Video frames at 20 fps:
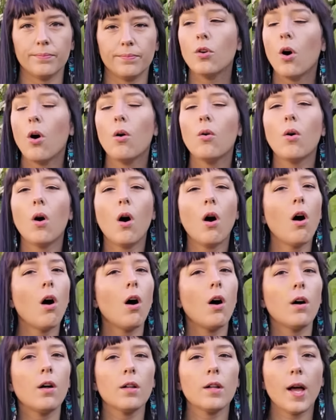Go
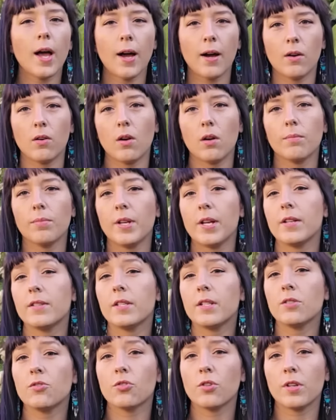all out on
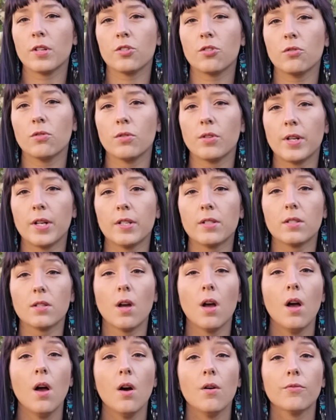planting traditional greens.
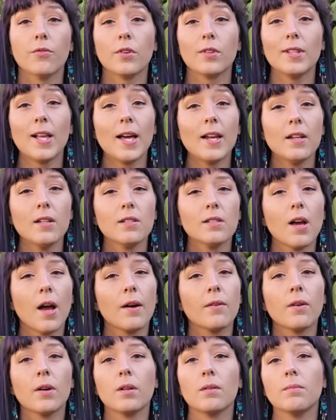For lettuce, I